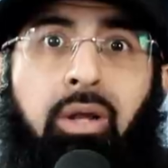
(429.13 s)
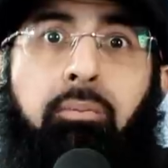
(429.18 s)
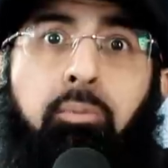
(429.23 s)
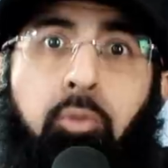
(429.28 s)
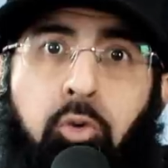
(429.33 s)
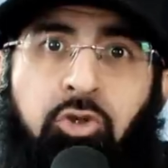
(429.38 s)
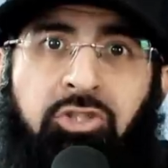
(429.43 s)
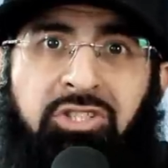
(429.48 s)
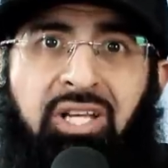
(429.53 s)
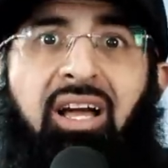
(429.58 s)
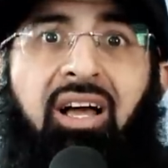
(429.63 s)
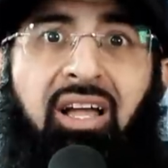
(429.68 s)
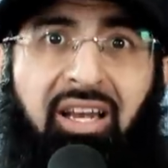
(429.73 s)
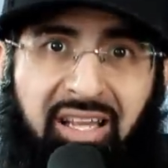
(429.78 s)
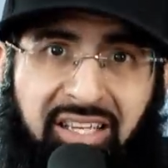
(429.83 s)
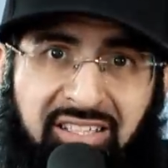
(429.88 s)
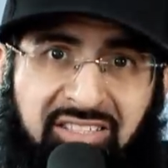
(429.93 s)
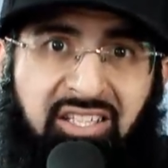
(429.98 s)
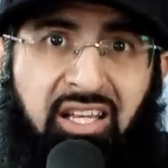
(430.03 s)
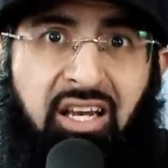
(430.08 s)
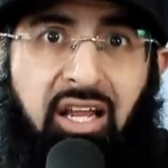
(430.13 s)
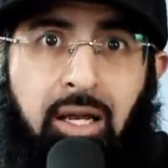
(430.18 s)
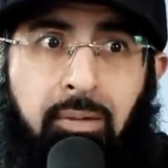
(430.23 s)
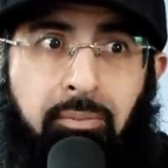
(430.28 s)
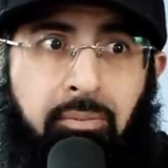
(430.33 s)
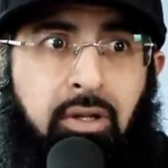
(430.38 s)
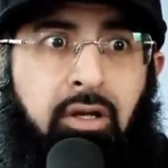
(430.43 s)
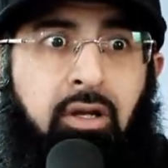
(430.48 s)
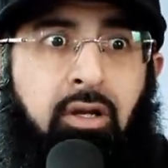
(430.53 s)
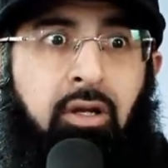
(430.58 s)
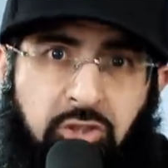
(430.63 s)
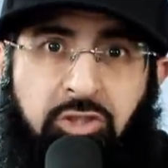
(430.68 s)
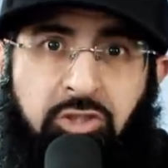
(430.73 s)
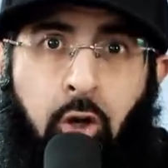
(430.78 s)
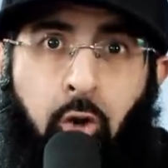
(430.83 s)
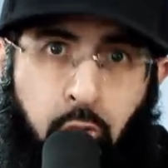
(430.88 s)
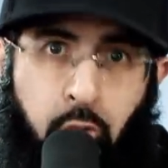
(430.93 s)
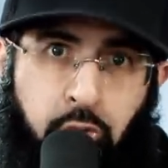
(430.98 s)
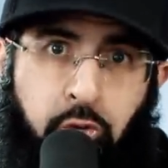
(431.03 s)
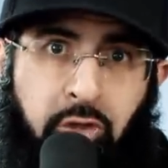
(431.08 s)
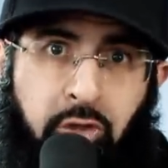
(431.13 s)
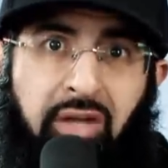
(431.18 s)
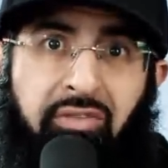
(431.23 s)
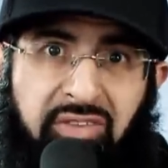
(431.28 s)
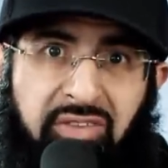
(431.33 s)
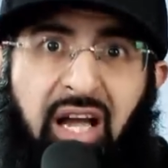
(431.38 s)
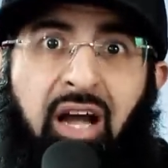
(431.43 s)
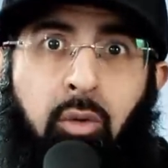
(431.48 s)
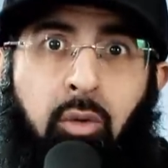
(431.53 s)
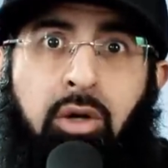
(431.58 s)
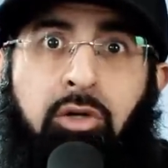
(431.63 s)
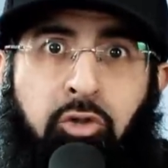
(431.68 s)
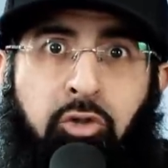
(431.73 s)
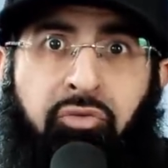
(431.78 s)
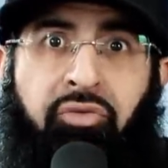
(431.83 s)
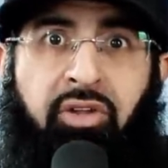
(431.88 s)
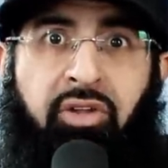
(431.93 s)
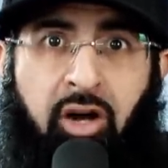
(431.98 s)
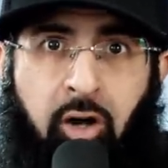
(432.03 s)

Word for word: when Musa alayhi was told to give da'wah to